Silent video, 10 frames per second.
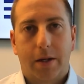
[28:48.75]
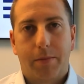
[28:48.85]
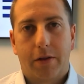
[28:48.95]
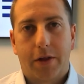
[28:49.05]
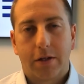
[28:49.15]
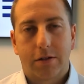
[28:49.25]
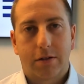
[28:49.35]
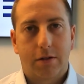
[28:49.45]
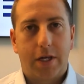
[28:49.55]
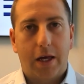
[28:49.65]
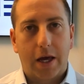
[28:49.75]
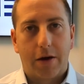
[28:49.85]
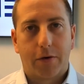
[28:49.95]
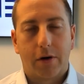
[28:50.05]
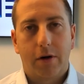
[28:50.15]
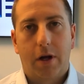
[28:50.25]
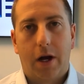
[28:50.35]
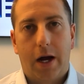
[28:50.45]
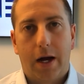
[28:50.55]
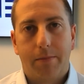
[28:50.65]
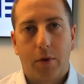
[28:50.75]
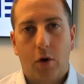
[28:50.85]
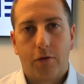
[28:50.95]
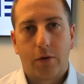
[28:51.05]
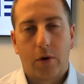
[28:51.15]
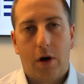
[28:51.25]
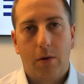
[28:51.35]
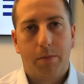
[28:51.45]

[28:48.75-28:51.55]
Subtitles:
I mean, things take effort overall,